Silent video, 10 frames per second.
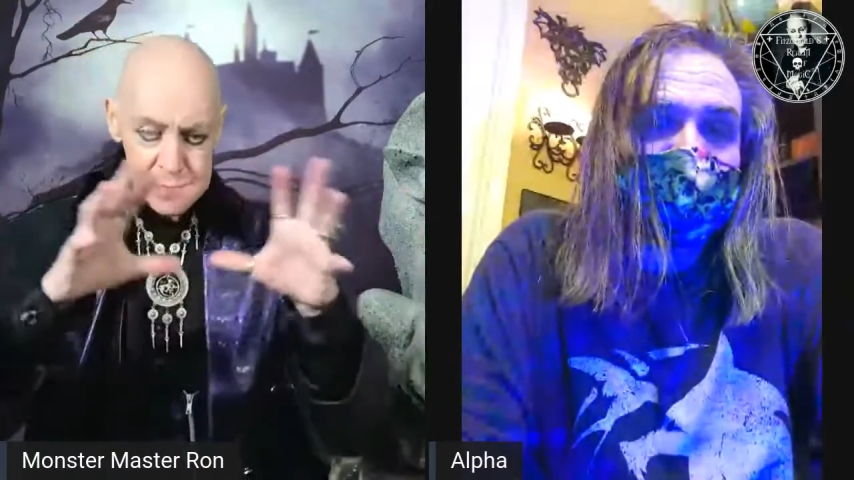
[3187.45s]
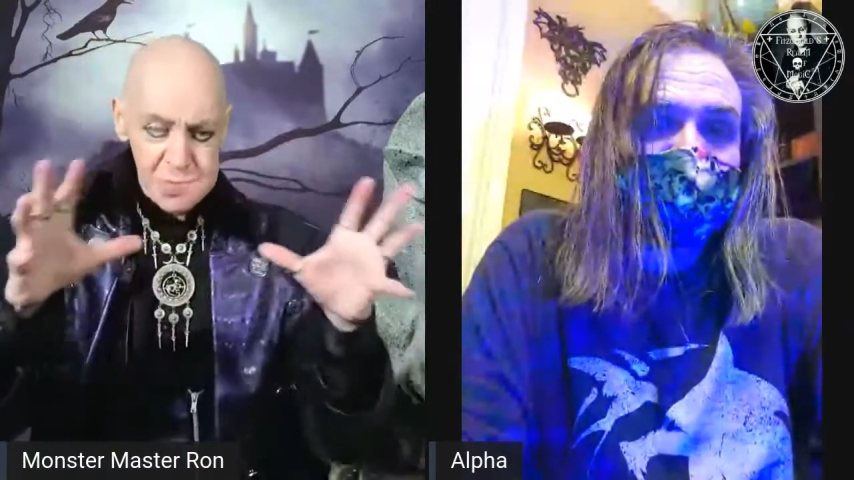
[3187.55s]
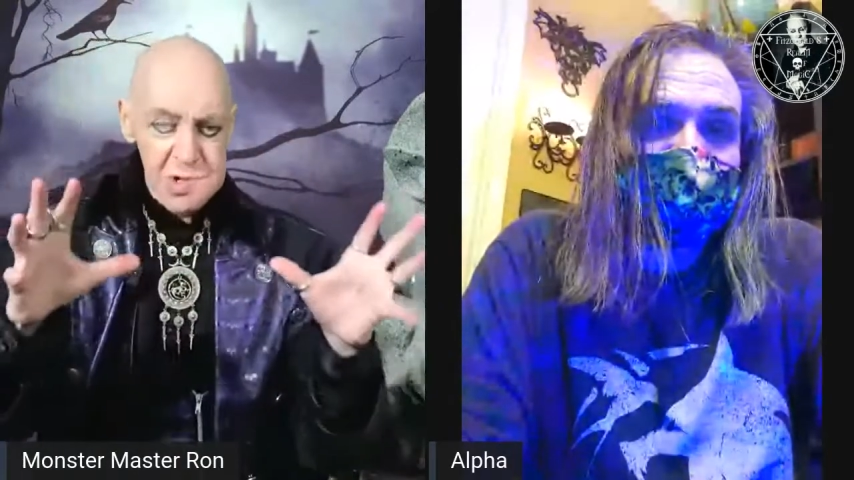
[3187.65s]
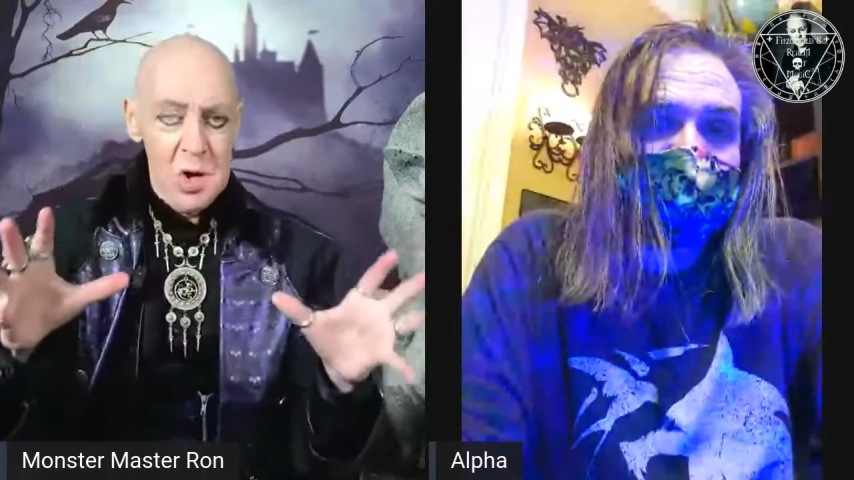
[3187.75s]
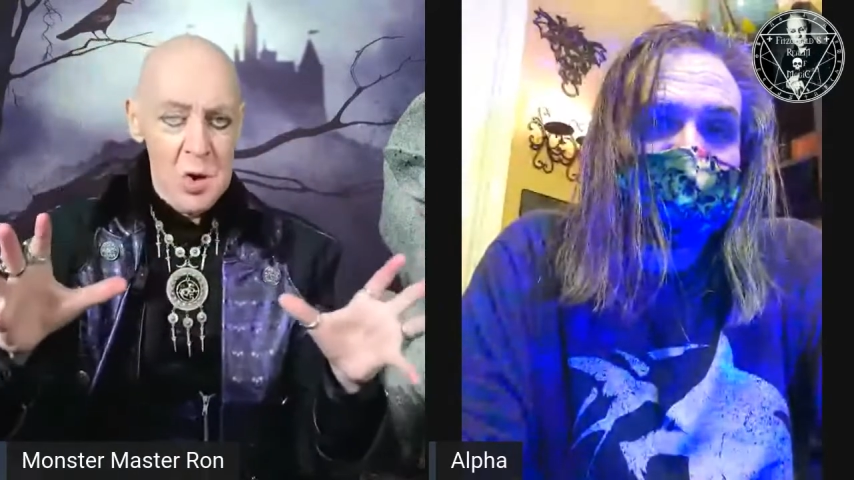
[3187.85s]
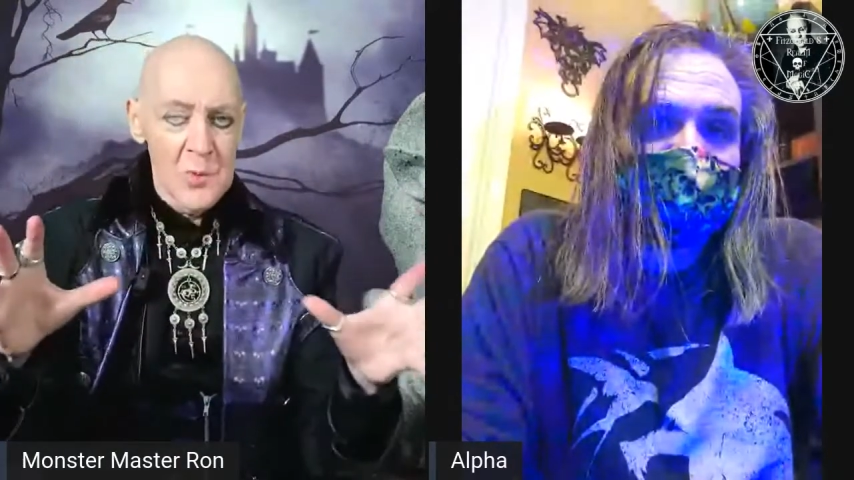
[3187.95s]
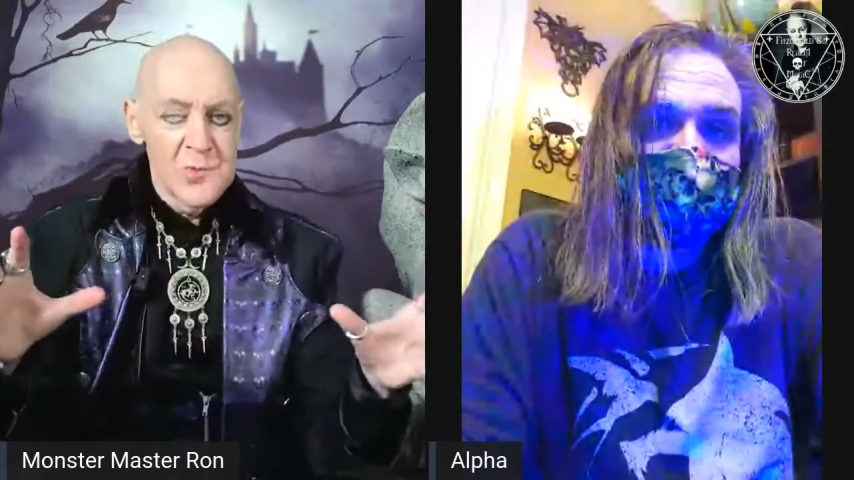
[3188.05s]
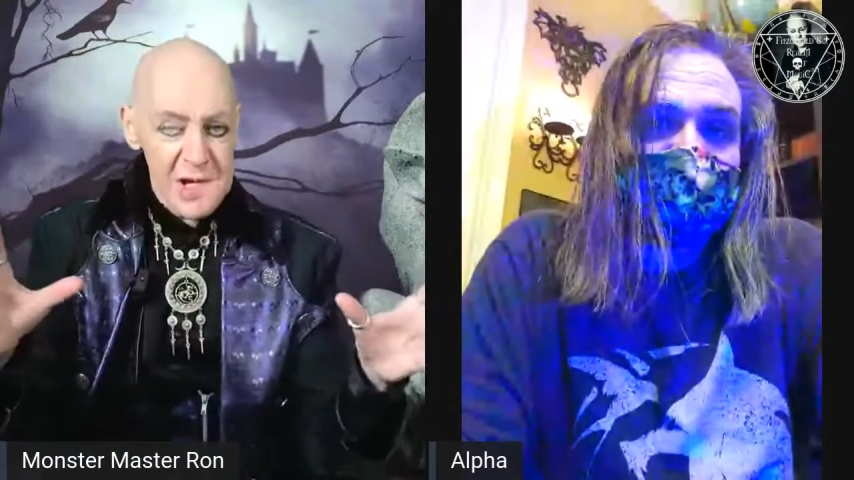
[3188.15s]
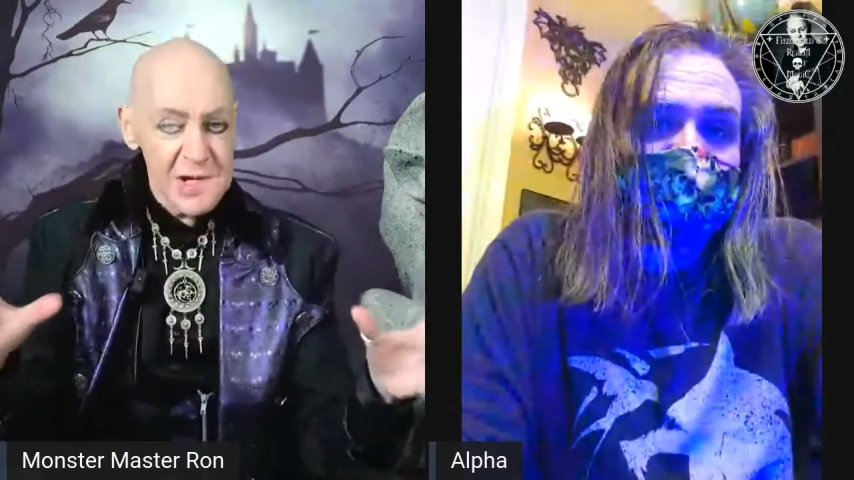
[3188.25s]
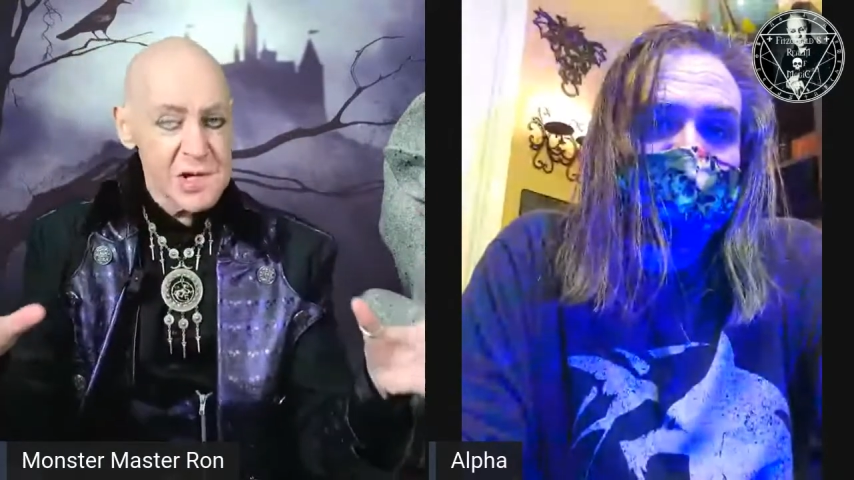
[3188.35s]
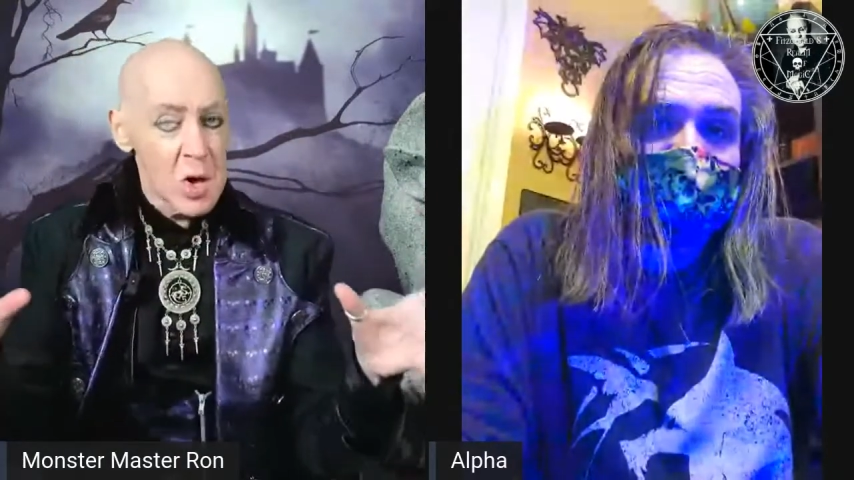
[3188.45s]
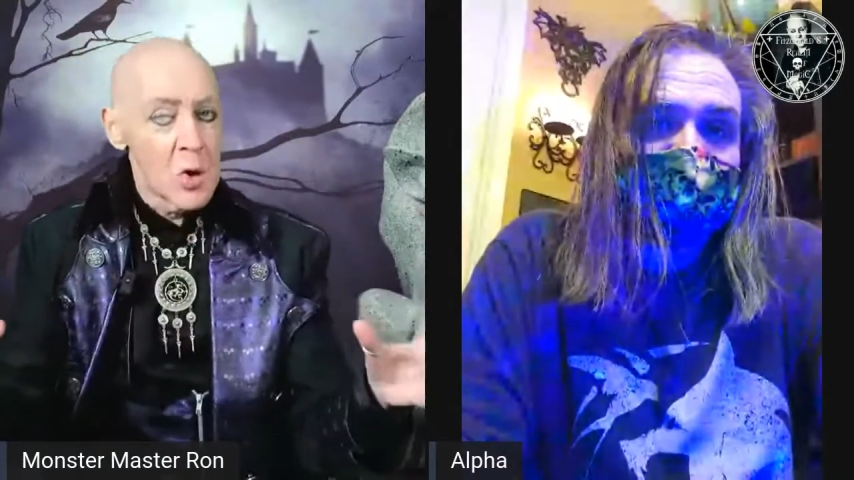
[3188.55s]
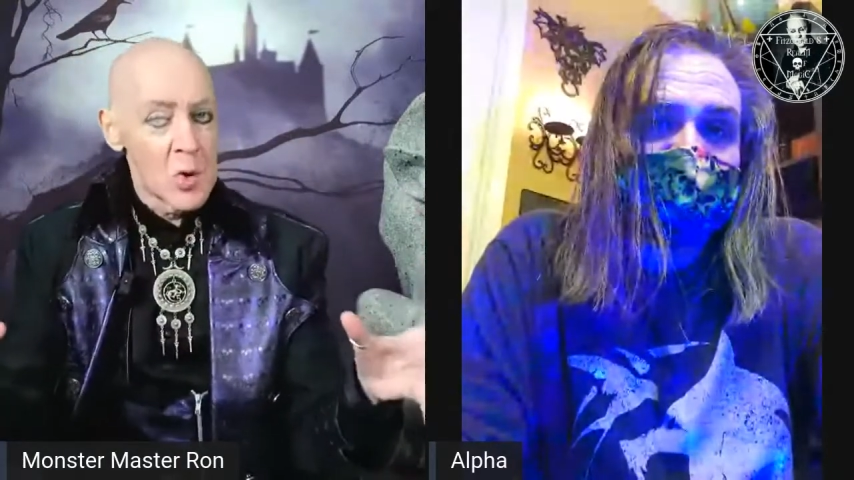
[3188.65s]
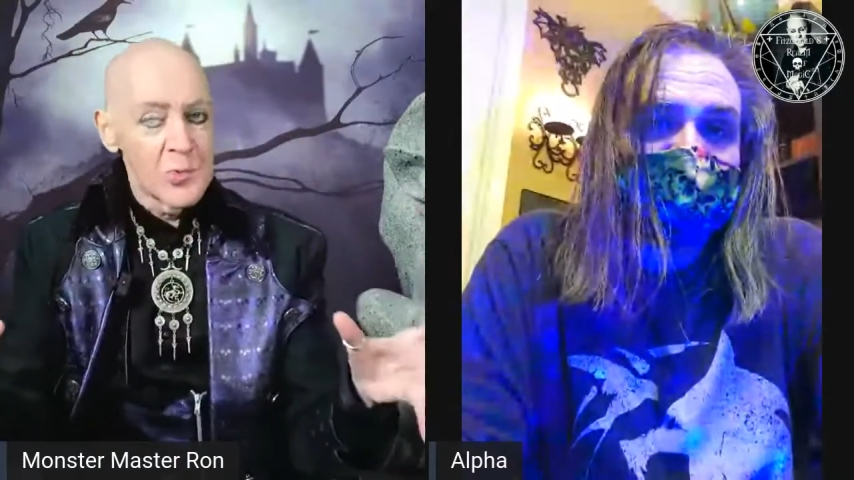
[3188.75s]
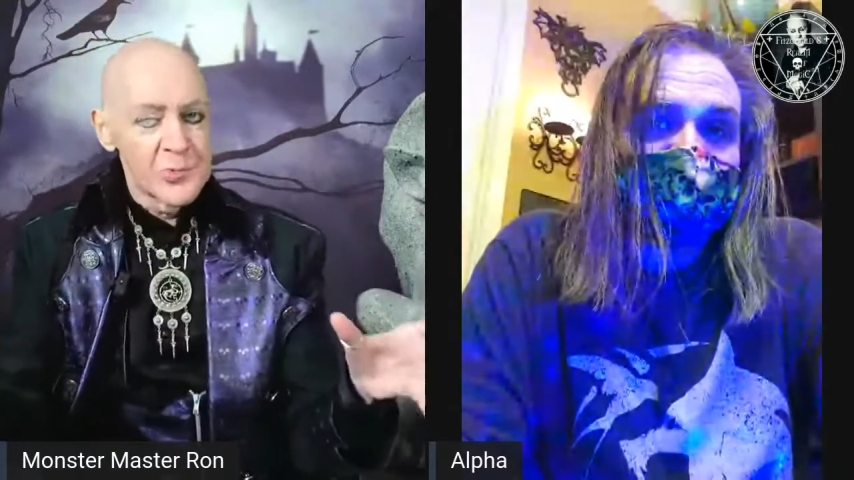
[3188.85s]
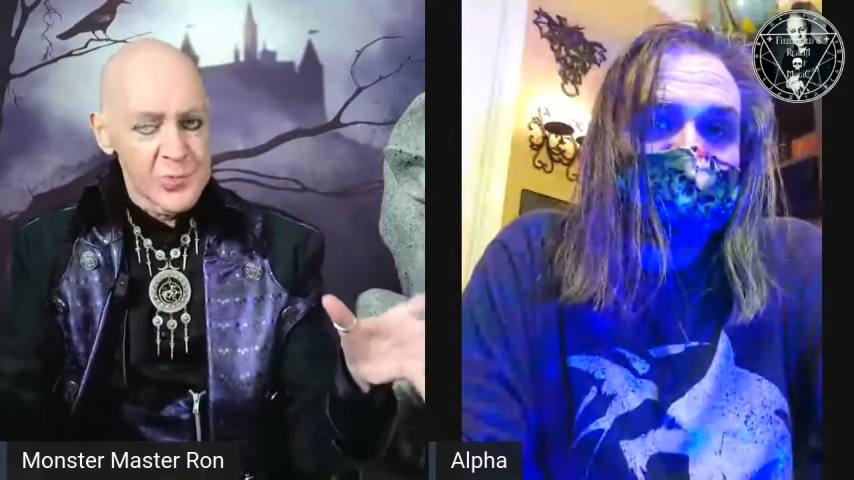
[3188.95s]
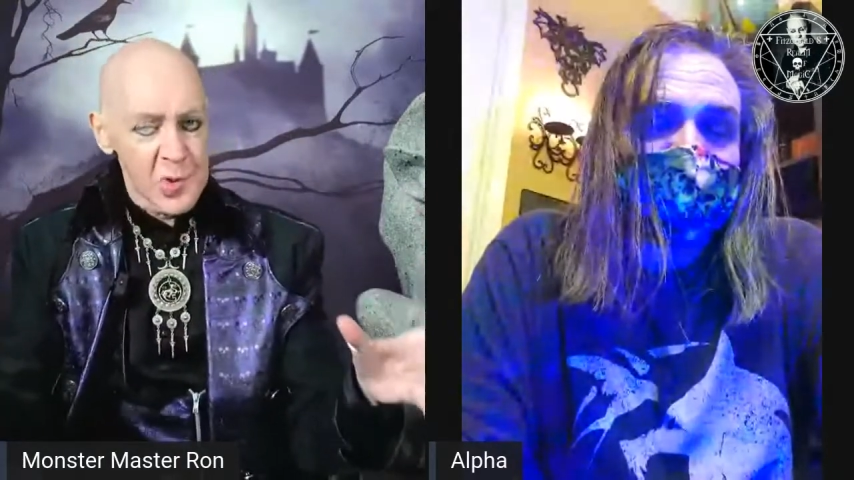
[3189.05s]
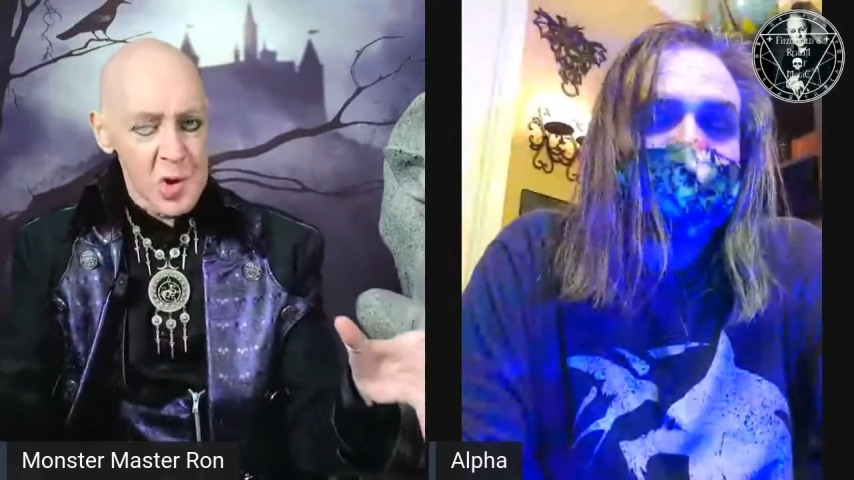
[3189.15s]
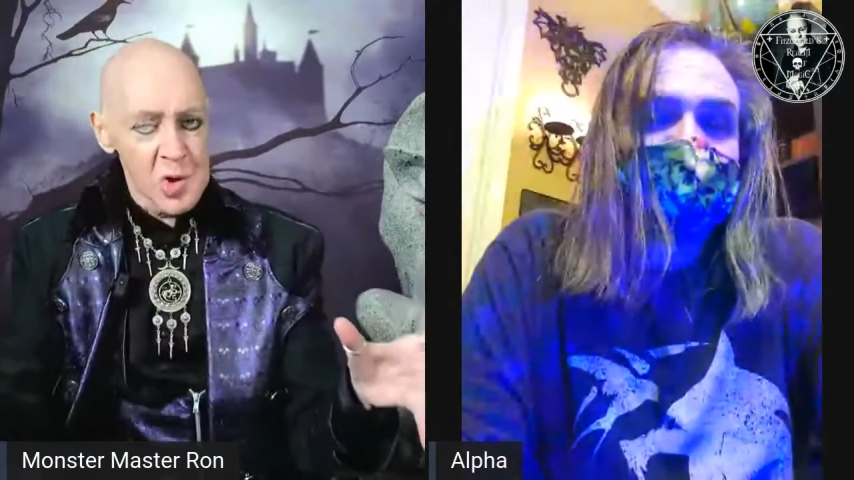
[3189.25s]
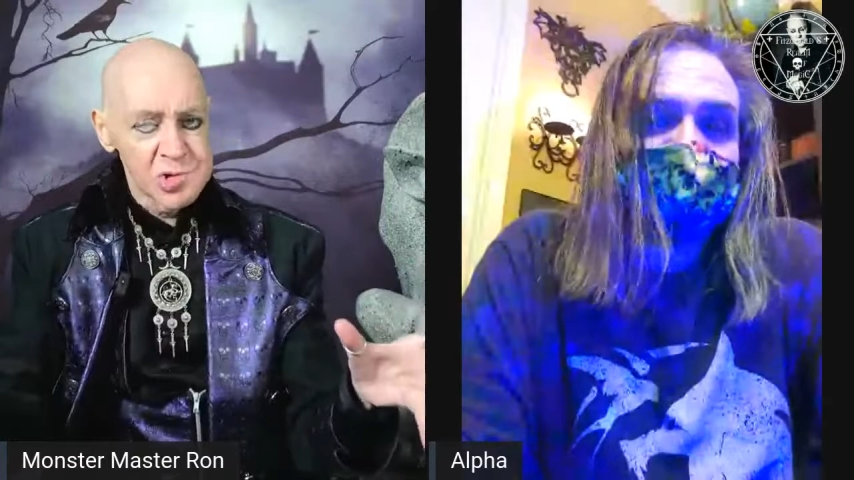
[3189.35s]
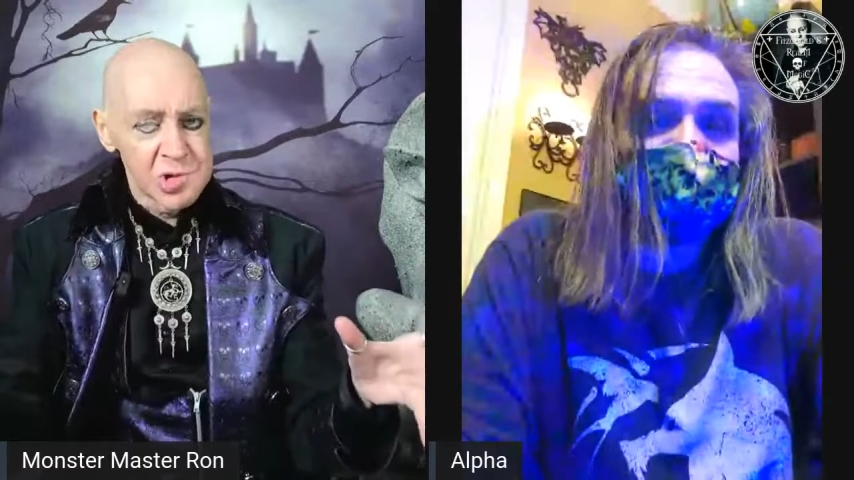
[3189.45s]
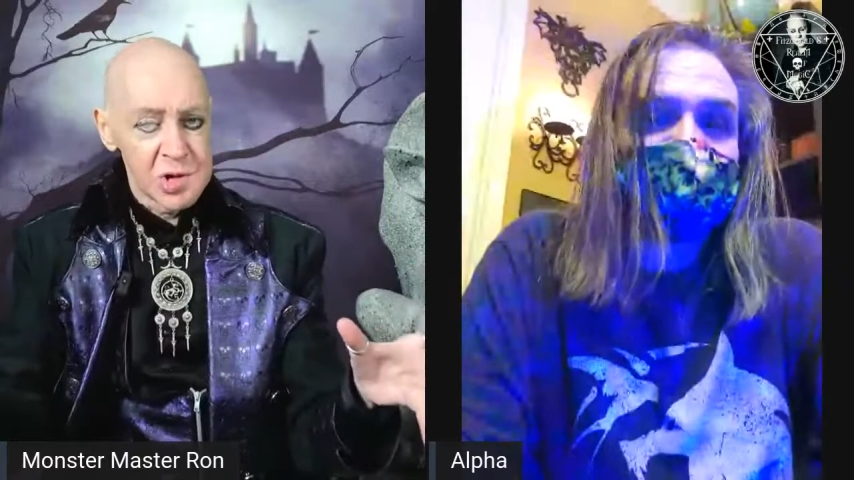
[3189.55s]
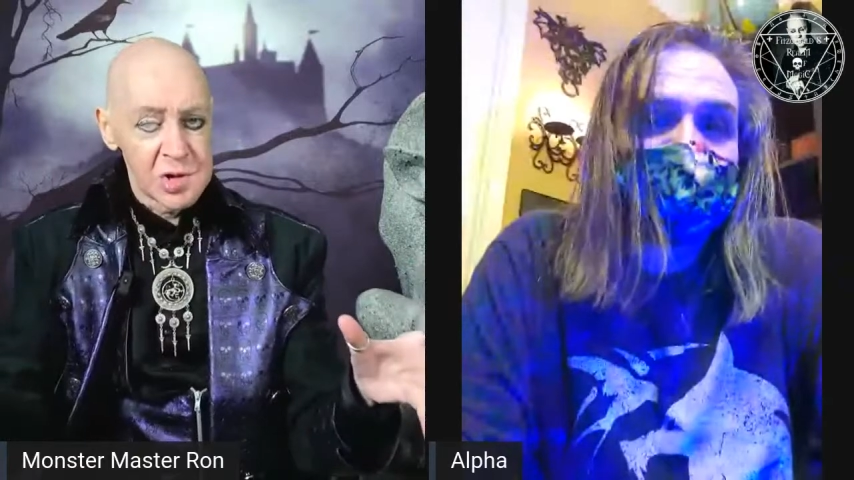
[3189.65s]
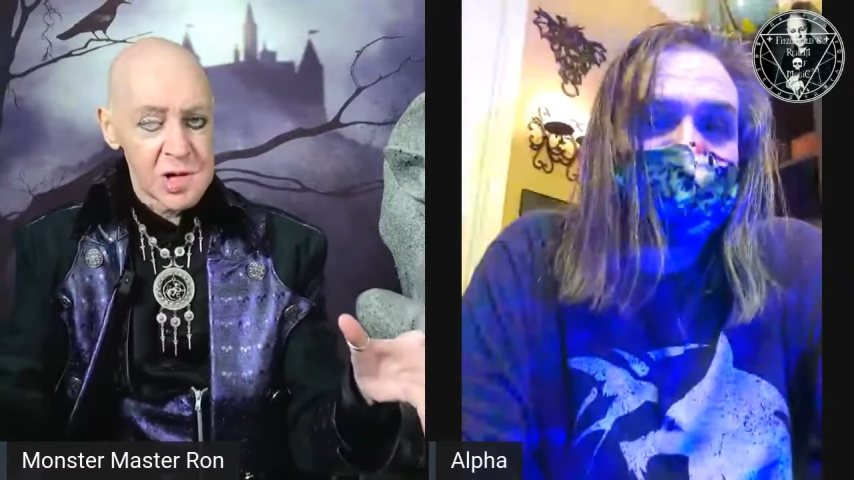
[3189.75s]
you know, video version,